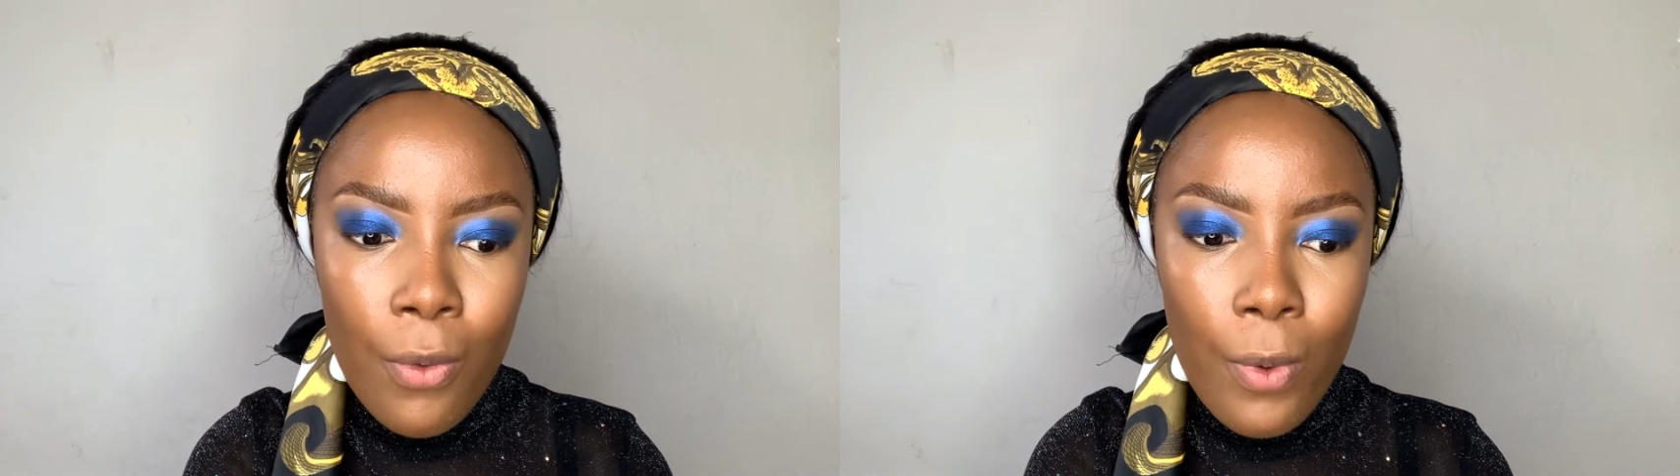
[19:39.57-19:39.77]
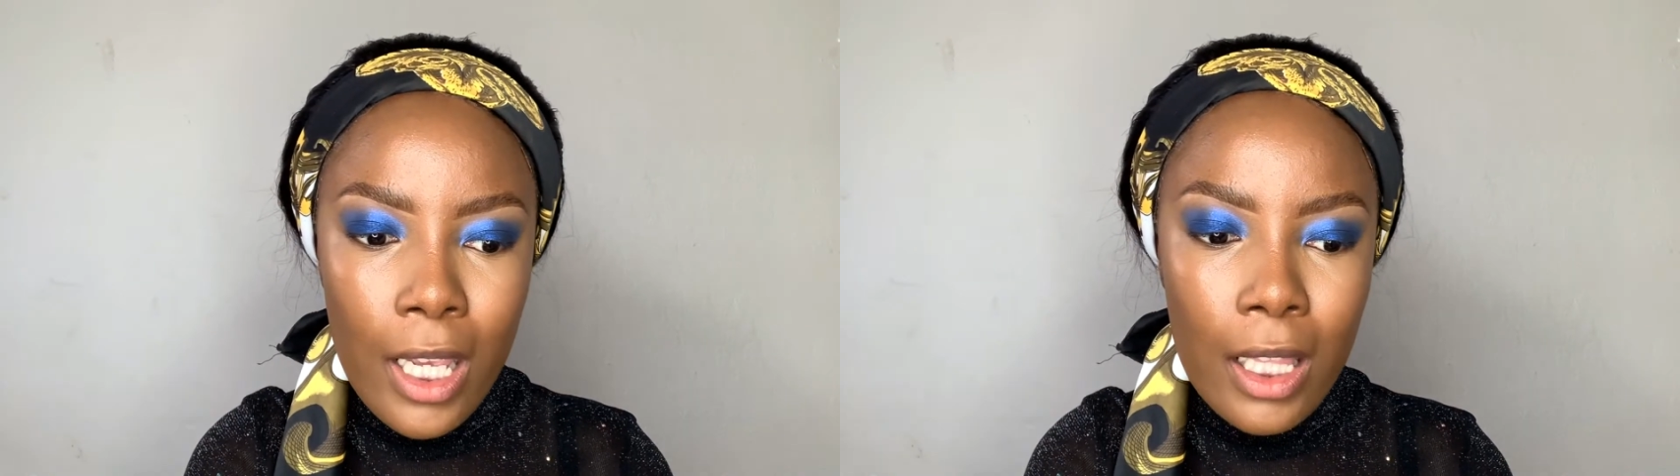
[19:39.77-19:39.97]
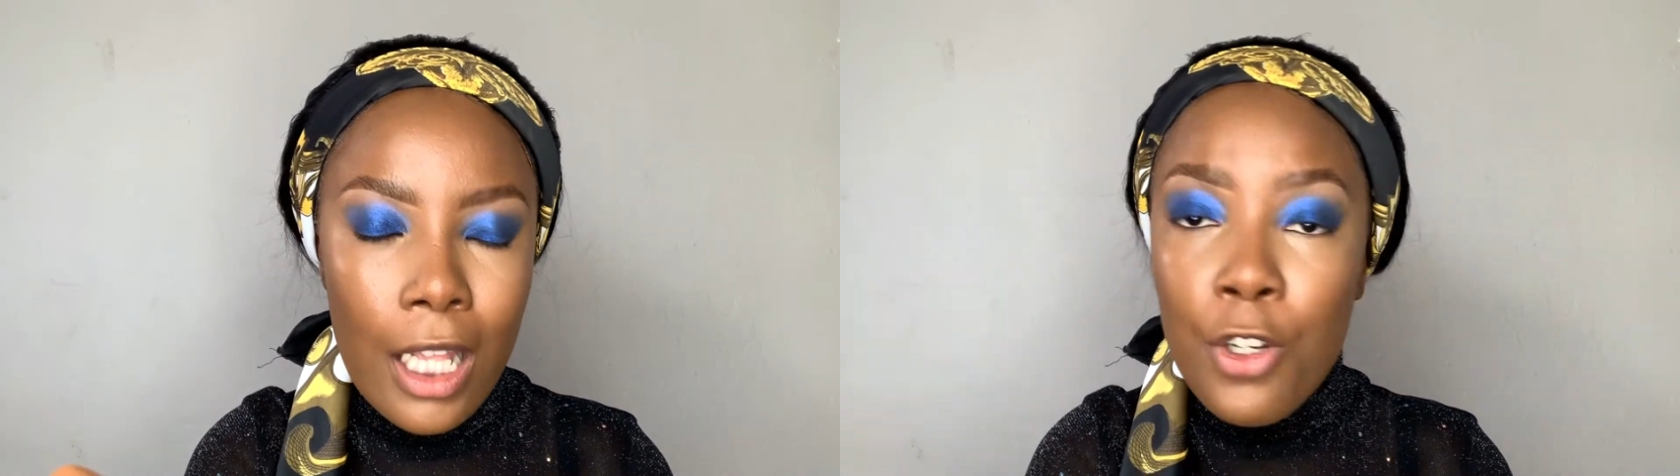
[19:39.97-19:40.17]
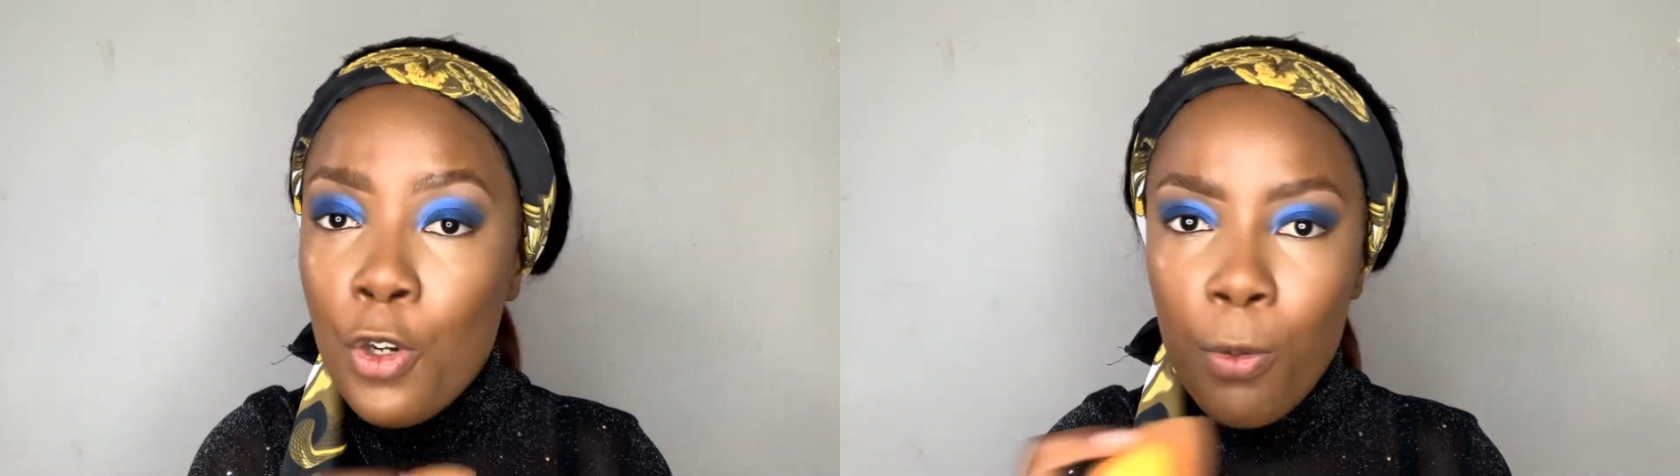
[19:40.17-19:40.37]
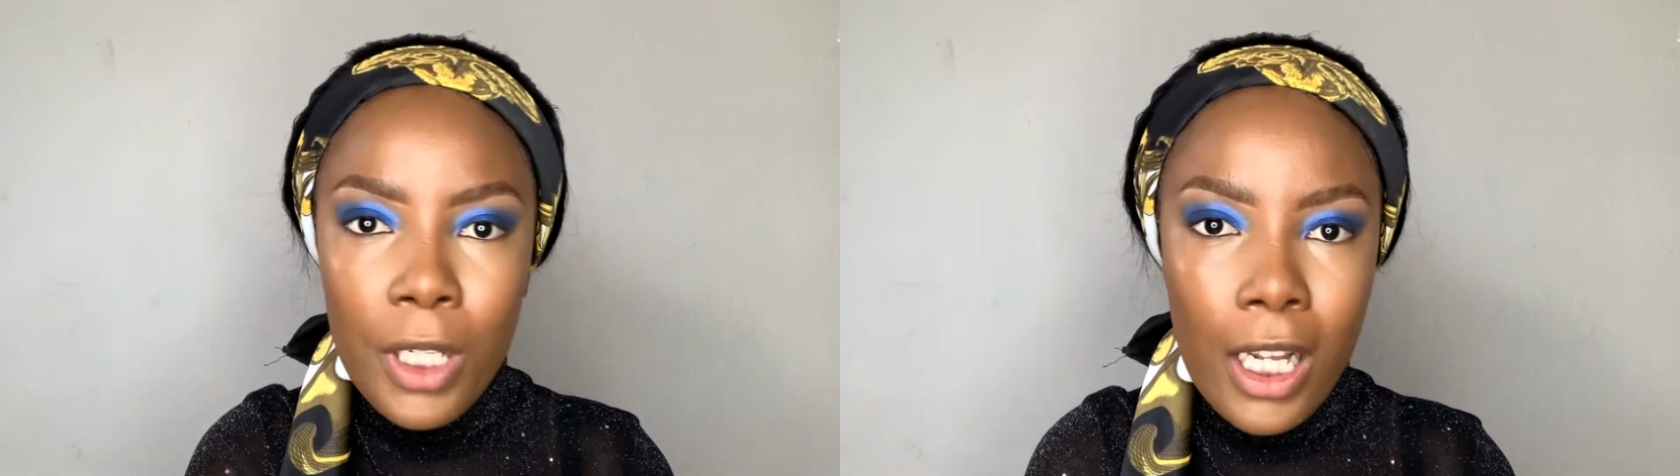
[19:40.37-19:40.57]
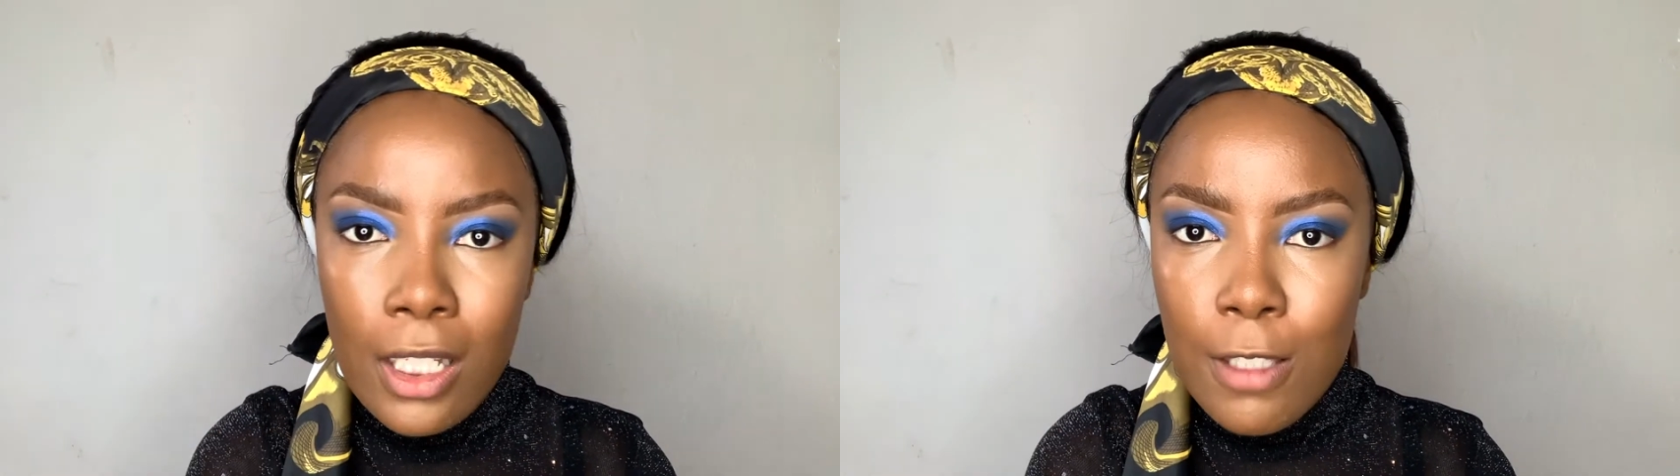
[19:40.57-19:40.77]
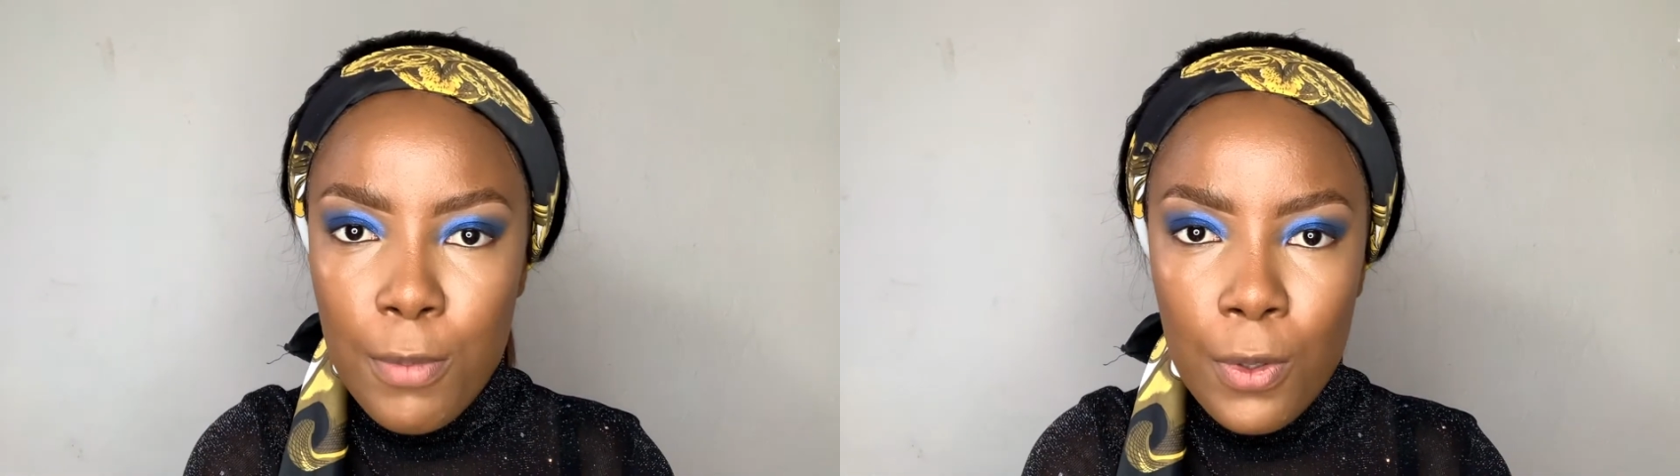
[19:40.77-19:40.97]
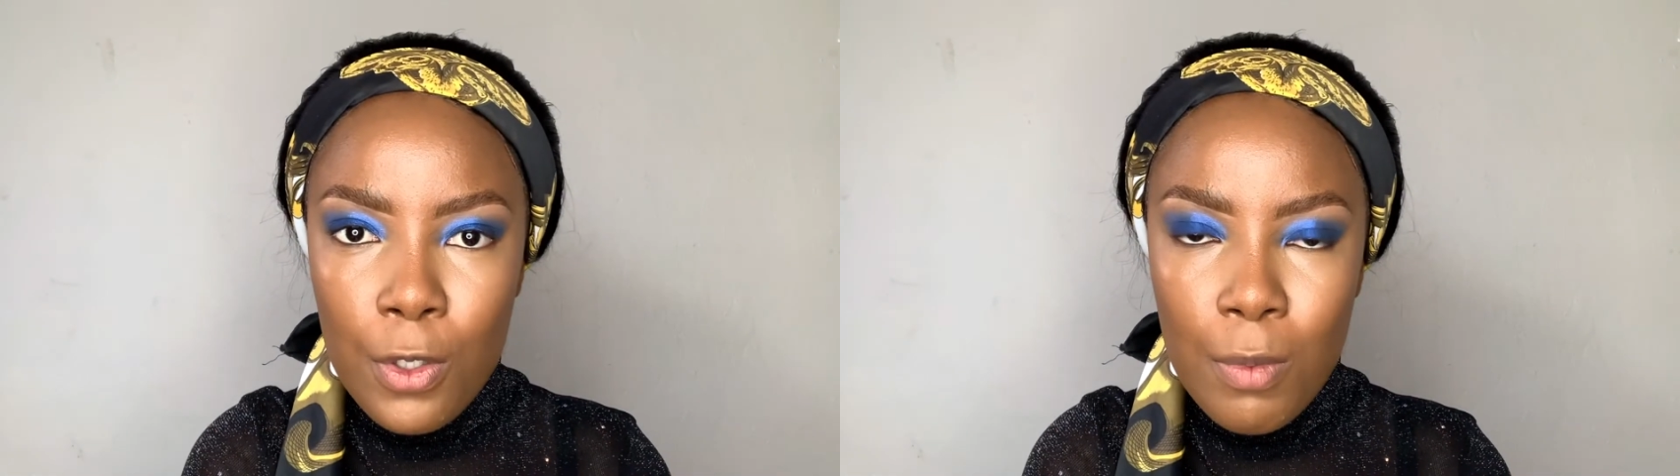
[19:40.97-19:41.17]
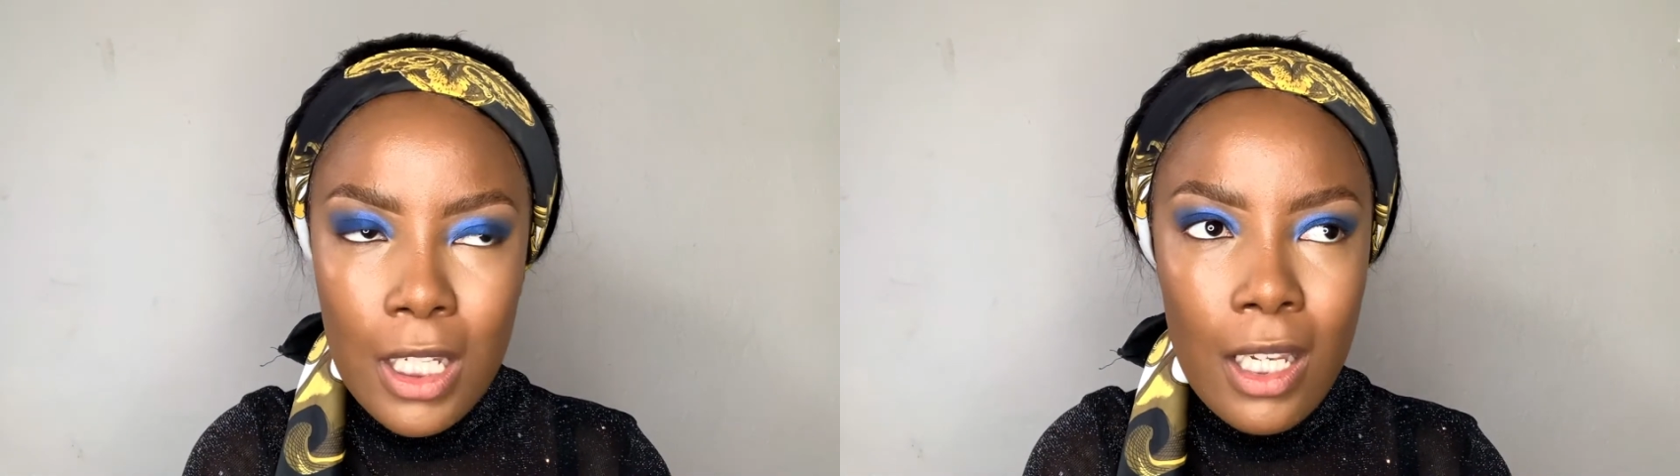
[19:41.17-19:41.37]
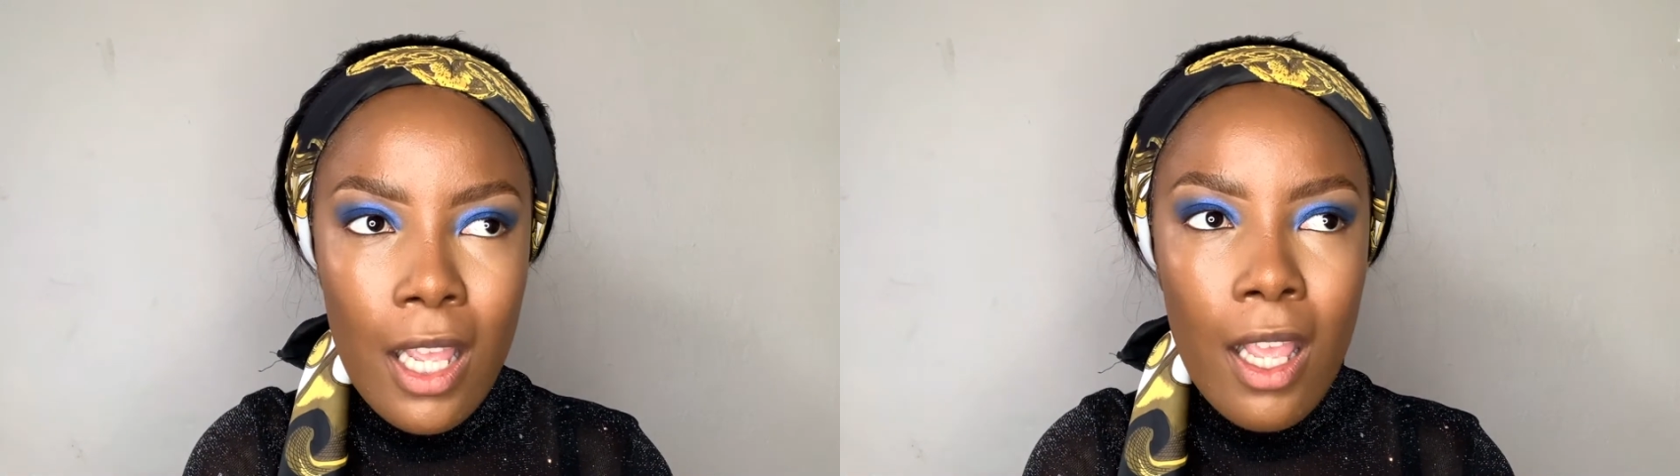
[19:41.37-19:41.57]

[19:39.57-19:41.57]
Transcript: way that nobody else spoke to me.